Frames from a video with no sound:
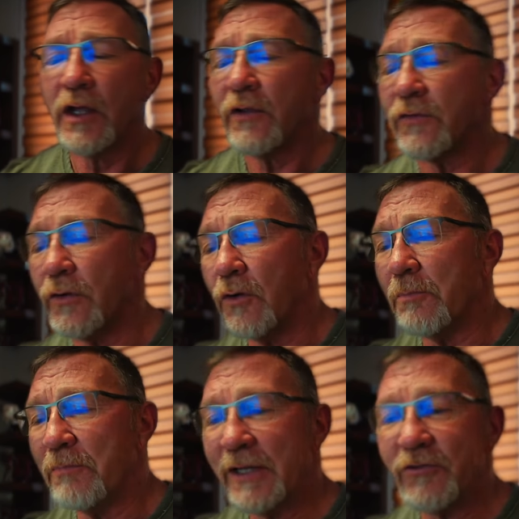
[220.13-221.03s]
So
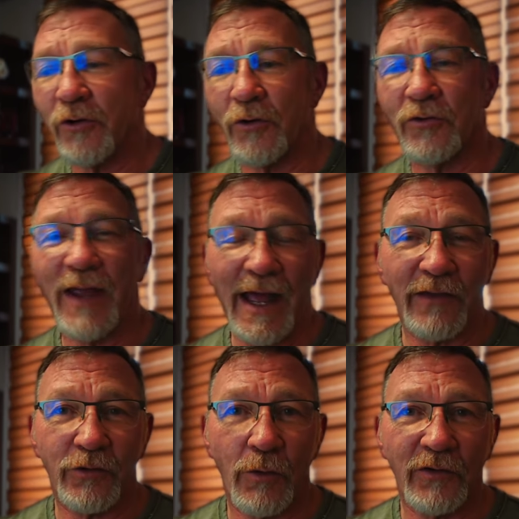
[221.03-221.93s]
be sure to
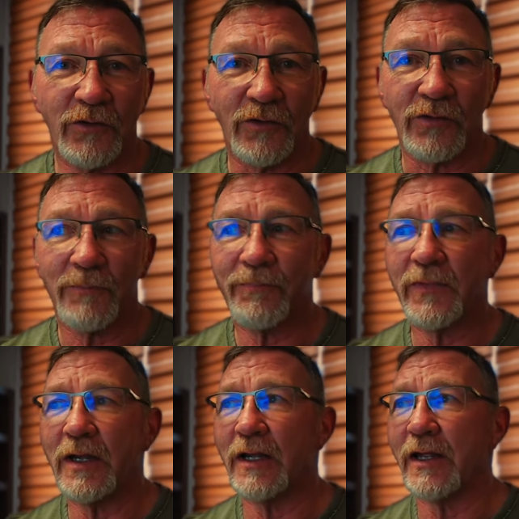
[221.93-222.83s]
ask questions.
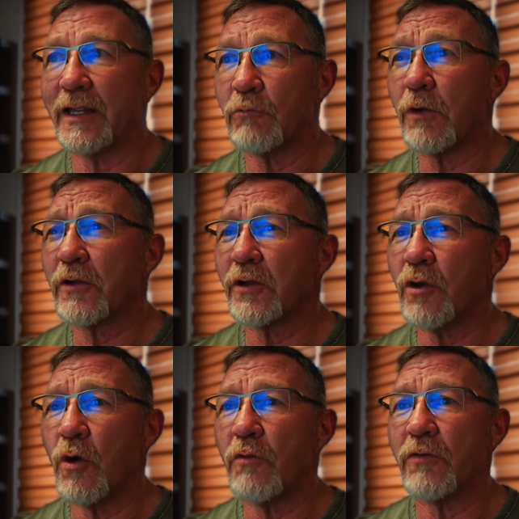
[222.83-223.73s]
Uh, and we're going to
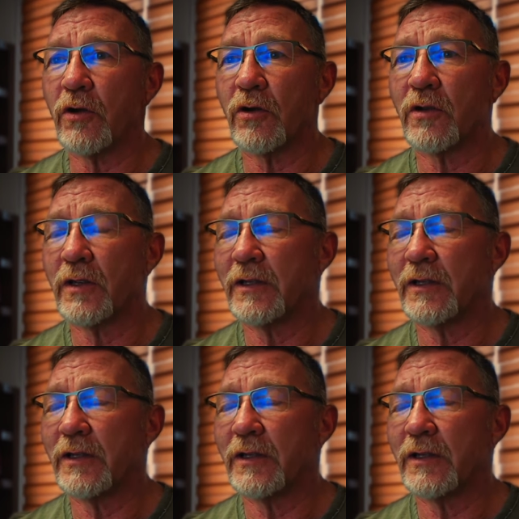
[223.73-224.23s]
go over